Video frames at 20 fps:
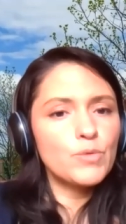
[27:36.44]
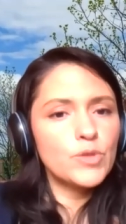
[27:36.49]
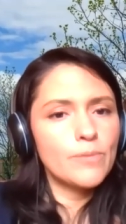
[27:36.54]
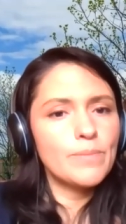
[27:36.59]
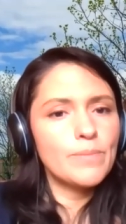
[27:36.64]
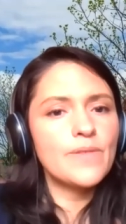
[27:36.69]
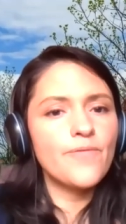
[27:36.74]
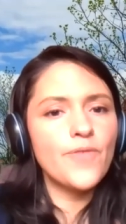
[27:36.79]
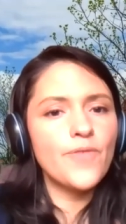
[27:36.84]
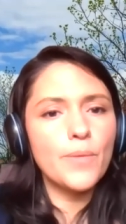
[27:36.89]
to
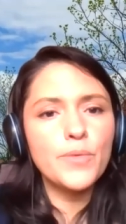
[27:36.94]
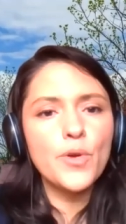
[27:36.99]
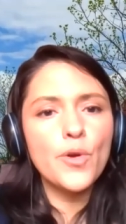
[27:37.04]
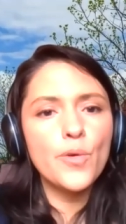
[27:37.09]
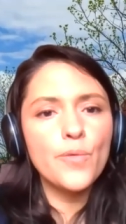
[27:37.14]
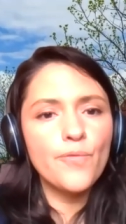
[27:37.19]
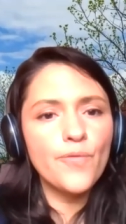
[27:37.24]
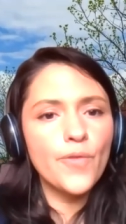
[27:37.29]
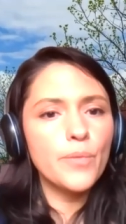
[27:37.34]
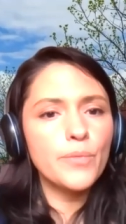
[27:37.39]
be from
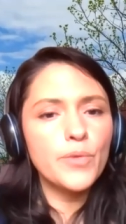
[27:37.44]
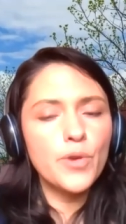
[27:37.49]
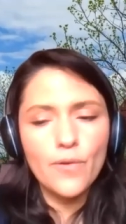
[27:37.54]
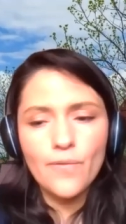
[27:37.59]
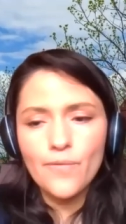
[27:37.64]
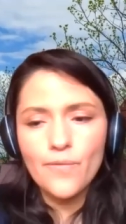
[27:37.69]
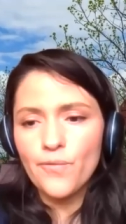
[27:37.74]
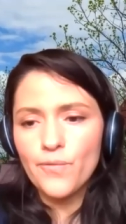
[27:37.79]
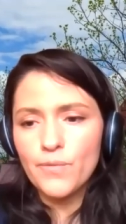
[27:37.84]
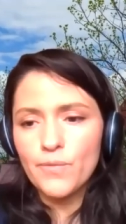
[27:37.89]
your from
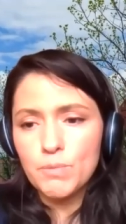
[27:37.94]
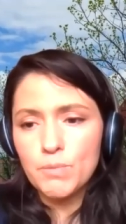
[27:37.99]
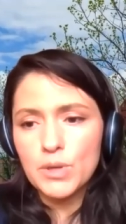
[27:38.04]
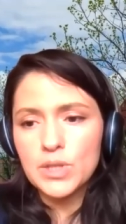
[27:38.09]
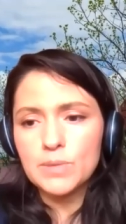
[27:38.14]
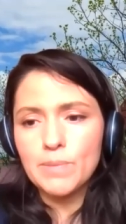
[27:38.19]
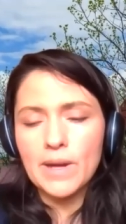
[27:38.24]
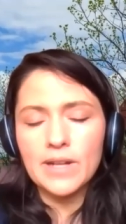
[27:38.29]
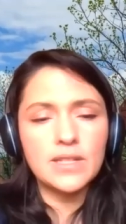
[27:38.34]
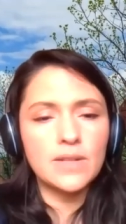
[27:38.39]
your
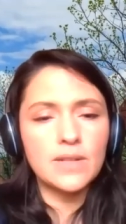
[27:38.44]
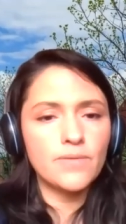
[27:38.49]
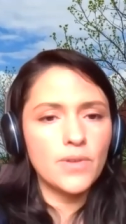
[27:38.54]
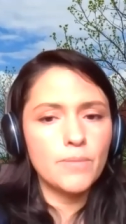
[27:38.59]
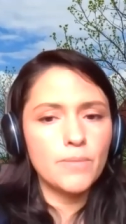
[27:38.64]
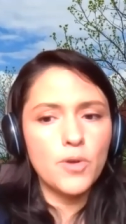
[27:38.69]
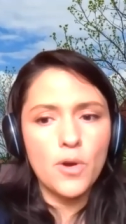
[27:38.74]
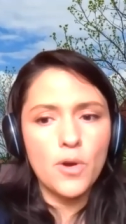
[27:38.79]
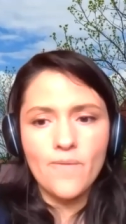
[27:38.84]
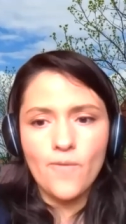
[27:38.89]
perspective,
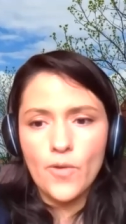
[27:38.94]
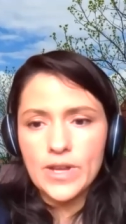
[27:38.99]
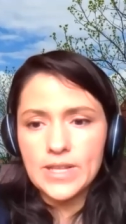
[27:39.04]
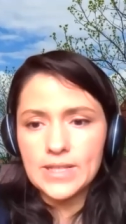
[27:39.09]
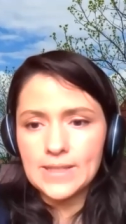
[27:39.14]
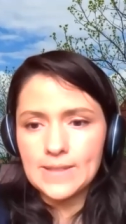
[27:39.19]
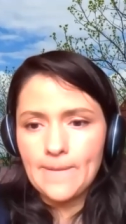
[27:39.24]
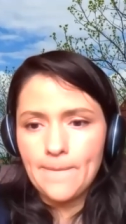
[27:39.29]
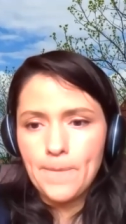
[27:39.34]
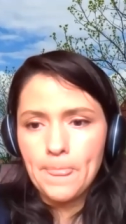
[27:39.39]
from your
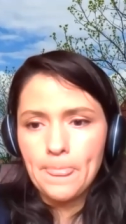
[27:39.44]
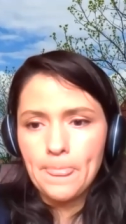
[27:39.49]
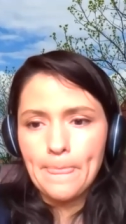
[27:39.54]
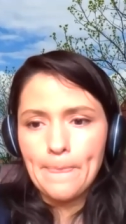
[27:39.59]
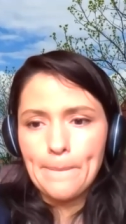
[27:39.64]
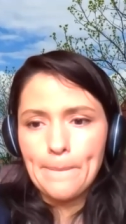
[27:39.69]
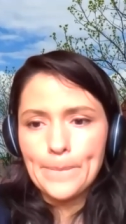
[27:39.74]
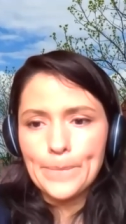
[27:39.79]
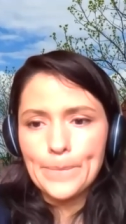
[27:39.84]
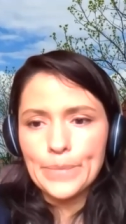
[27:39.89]
voice.
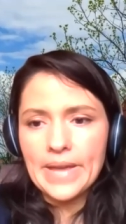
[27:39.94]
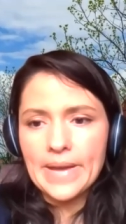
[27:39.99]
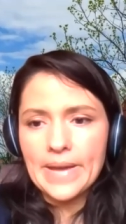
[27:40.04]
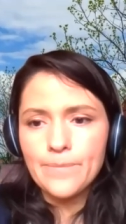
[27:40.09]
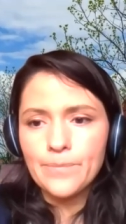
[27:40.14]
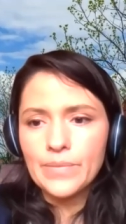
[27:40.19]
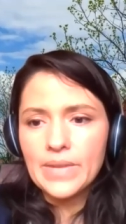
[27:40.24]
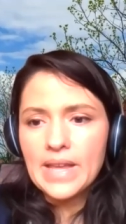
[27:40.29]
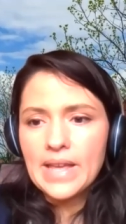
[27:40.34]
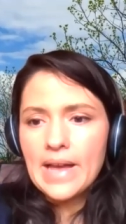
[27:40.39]

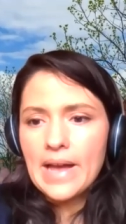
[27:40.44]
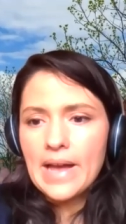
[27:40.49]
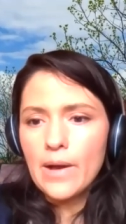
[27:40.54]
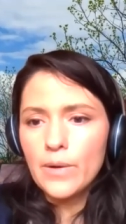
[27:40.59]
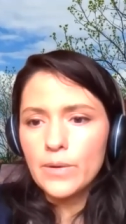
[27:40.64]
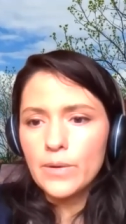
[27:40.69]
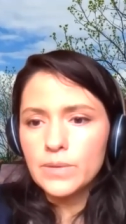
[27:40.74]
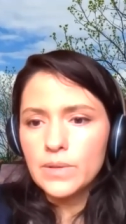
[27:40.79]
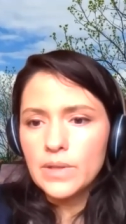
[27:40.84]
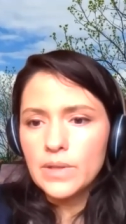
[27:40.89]
Okay,
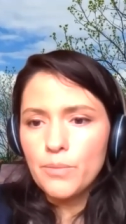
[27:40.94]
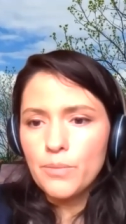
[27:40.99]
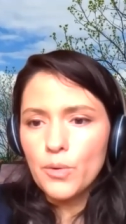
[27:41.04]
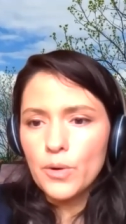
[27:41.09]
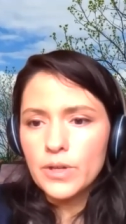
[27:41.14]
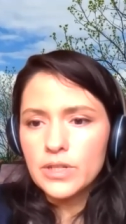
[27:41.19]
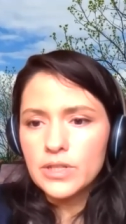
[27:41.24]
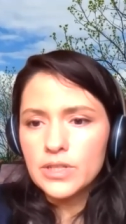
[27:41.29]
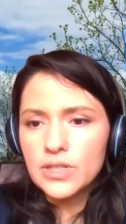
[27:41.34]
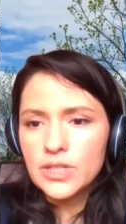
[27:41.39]
how
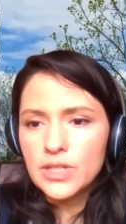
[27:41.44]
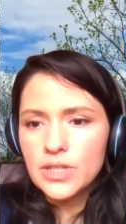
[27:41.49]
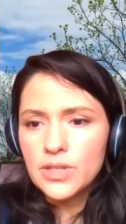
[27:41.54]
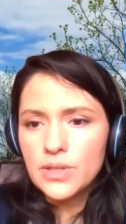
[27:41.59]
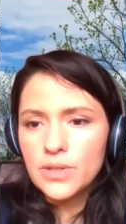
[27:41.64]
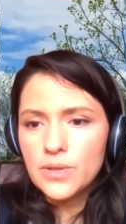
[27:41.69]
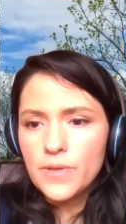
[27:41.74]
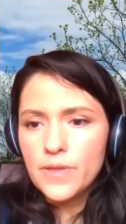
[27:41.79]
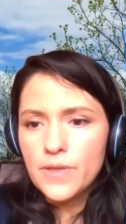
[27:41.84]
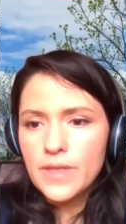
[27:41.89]
important do
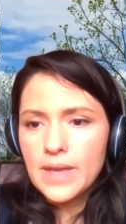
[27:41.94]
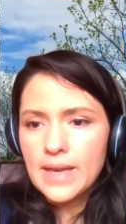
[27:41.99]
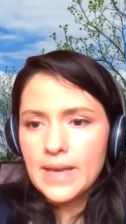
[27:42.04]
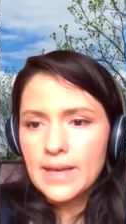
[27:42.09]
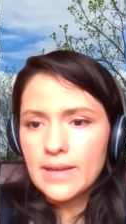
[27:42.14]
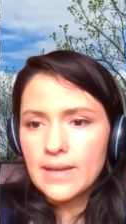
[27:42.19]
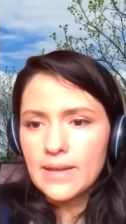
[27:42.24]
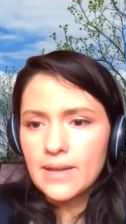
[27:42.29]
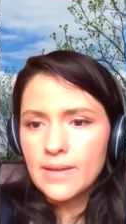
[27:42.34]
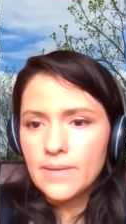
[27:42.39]
you
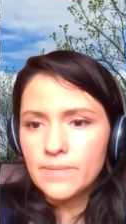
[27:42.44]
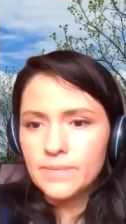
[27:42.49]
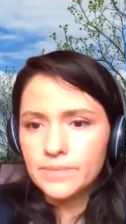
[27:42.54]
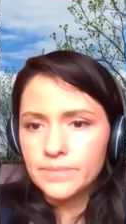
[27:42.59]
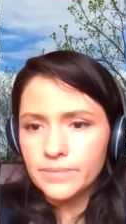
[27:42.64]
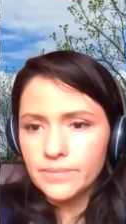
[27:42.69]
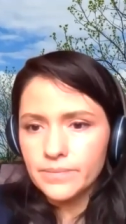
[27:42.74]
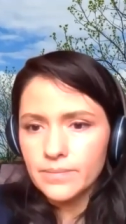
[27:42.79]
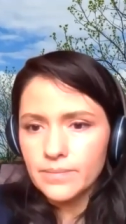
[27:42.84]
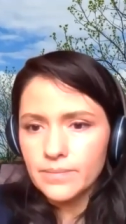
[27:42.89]
think
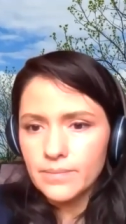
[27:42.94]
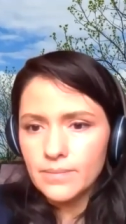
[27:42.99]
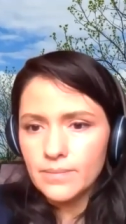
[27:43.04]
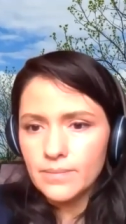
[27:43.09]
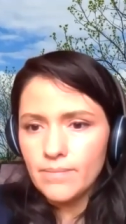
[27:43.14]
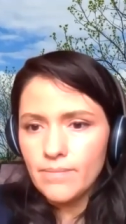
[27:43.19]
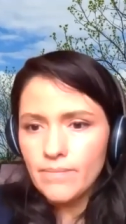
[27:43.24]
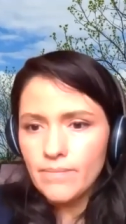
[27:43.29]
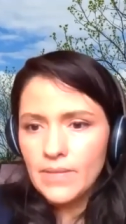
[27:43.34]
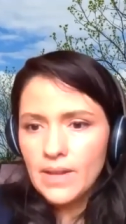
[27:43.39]

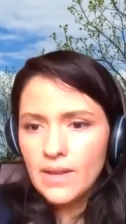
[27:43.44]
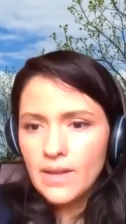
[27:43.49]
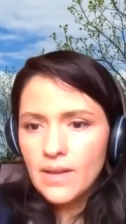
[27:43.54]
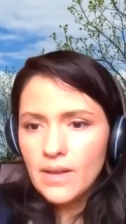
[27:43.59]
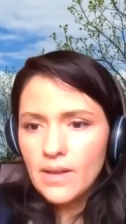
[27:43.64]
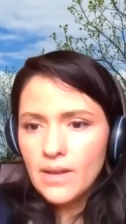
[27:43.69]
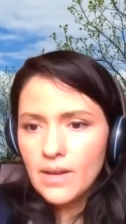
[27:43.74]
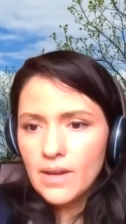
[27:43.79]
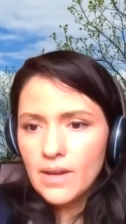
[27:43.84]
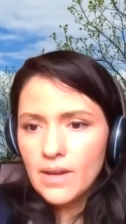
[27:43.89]

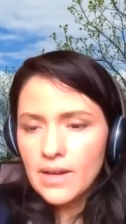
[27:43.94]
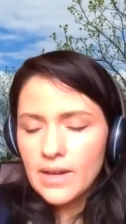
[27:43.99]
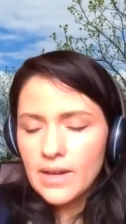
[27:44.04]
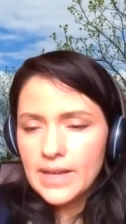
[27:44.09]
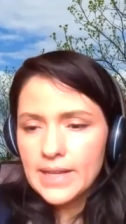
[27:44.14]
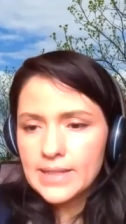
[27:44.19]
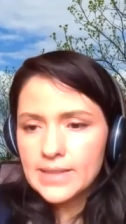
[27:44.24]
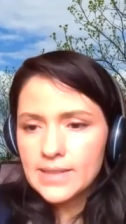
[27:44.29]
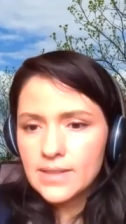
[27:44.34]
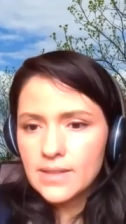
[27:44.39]
uh,
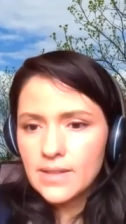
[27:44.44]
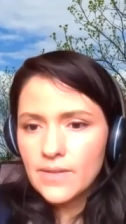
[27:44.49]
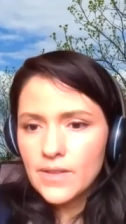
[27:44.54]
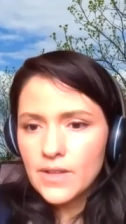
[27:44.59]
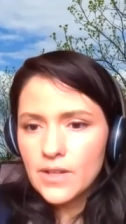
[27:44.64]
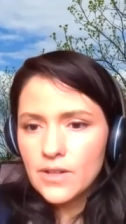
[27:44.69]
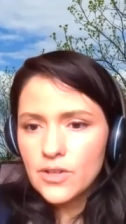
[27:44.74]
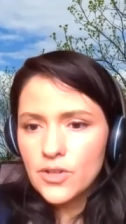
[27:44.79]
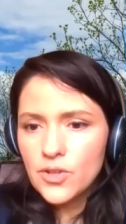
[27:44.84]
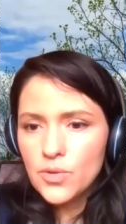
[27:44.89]
it's
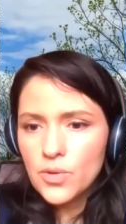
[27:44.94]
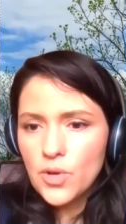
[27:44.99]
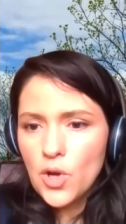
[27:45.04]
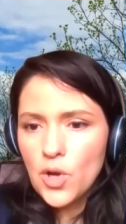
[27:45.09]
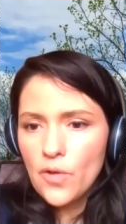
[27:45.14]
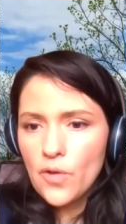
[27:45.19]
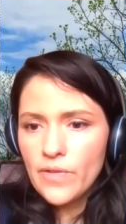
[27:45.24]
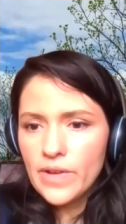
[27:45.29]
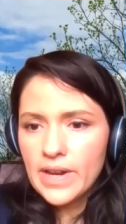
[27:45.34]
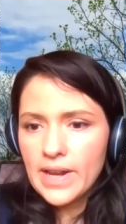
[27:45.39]
the new
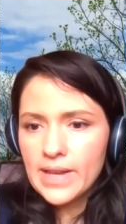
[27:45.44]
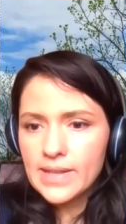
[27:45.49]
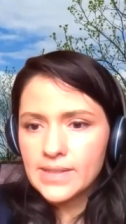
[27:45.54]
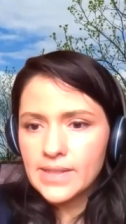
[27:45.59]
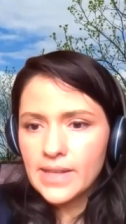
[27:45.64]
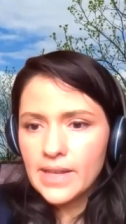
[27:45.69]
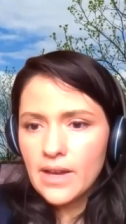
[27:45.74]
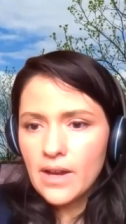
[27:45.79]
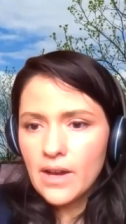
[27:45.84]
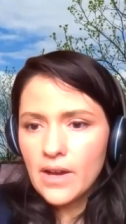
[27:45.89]
COVID
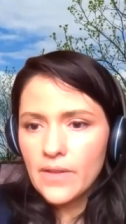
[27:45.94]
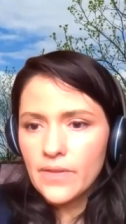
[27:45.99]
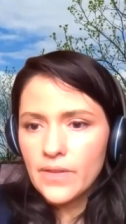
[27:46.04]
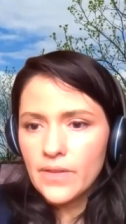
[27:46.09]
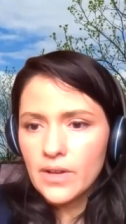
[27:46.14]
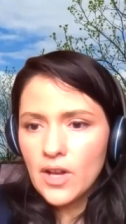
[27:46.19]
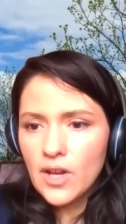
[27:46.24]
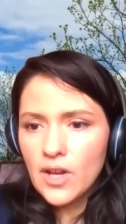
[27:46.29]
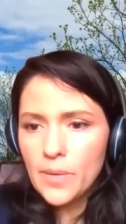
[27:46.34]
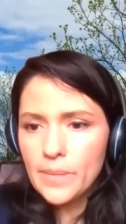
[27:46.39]
essay on
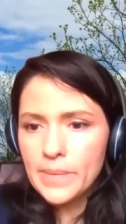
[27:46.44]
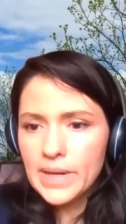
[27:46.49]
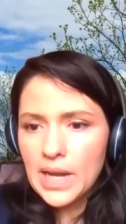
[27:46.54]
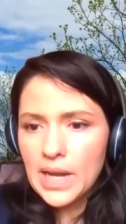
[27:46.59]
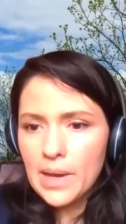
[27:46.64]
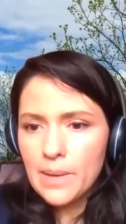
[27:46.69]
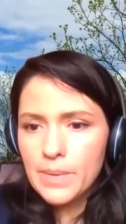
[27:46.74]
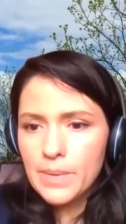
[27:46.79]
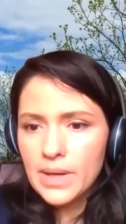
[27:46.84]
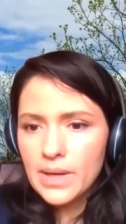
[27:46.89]
the Common
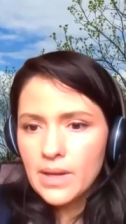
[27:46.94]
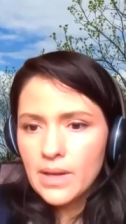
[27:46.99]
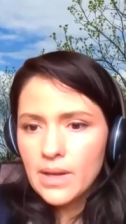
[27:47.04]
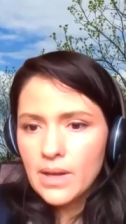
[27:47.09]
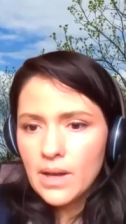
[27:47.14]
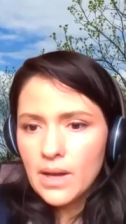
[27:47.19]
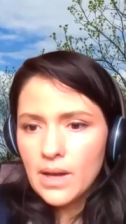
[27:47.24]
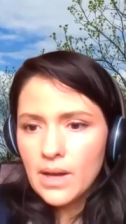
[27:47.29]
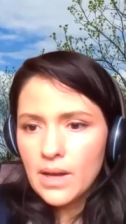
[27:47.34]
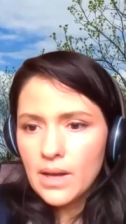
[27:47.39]
App?
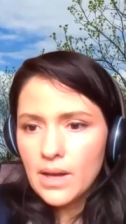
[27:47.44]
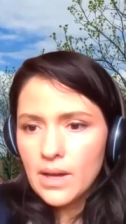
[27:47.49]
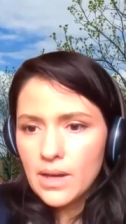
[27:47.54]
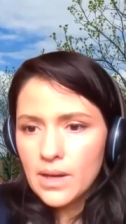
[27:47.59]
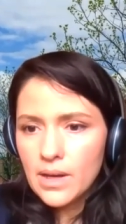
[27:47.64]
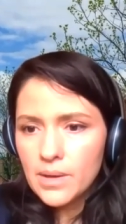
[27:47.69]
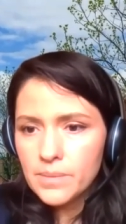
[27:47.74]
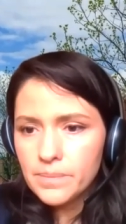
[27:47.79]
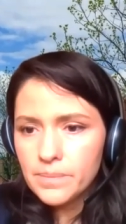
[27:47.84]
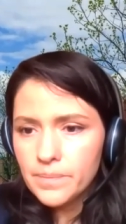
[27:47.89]

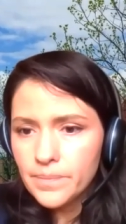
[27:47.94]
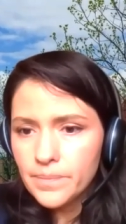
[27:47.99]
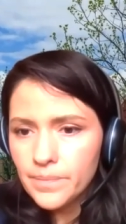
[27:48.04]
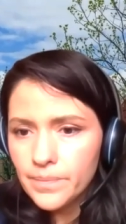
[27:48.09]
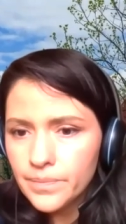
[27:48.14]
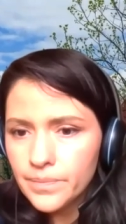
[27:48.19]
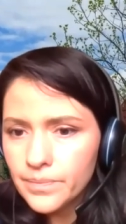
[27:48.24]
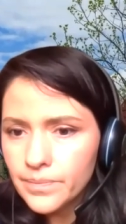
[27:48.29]
Um,